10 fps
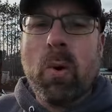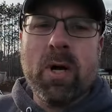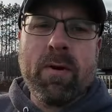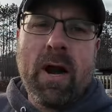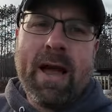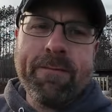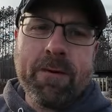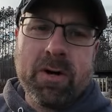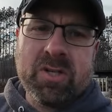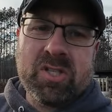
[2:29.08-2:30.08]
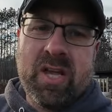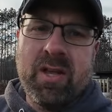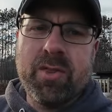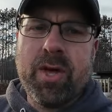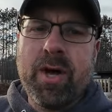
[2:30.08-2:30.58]
one of our heifers,
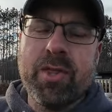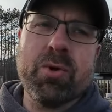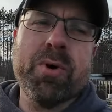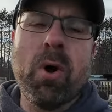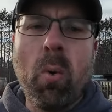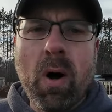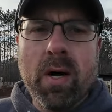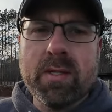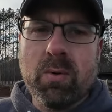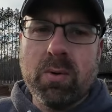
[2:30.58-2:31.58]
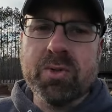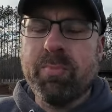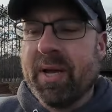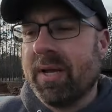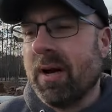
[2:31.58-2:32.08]
the 301, the one with the
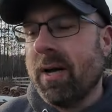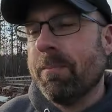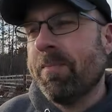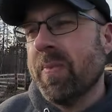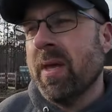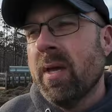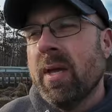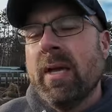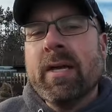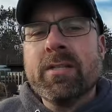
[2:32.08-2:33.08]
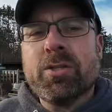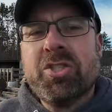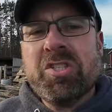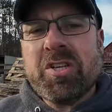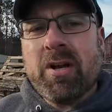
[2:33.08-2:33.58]
big gut, so
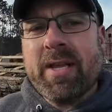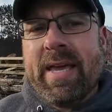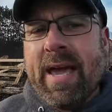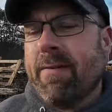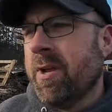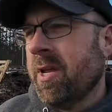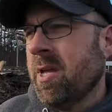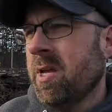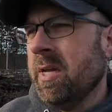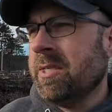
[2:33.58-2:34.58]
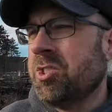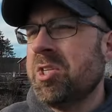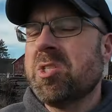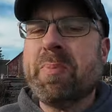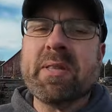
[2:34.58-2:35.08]
she started calving and
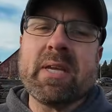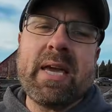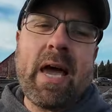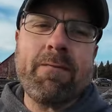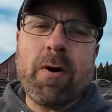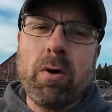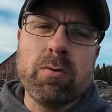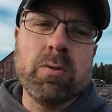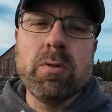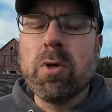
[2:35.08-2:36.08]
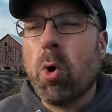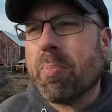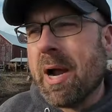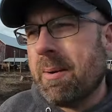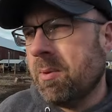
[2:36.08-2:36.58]
she spit the calf out, no
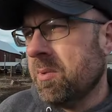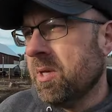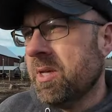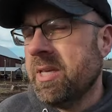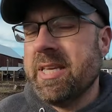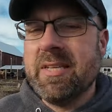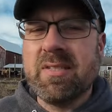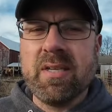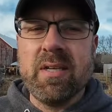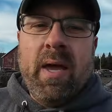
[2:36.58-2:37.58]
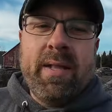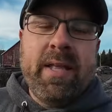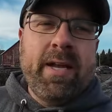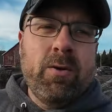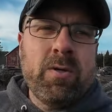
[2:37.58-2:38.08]
problem, easy. And
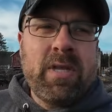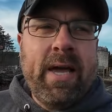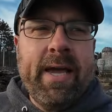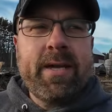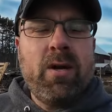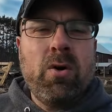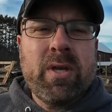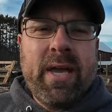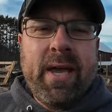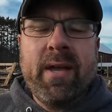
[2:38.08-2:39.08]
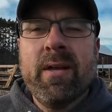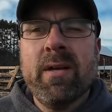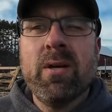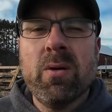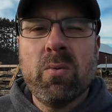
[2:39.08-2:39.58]
then it was like, okay,
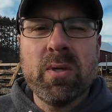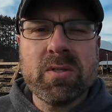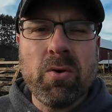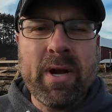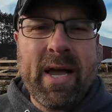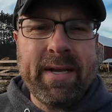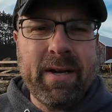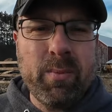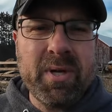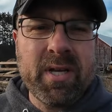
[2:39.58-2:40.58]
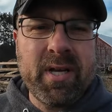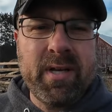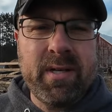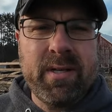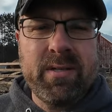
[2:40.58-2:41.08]
what's going on here?
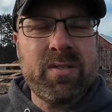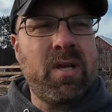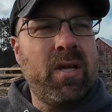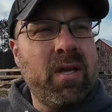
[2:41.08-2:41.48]
Because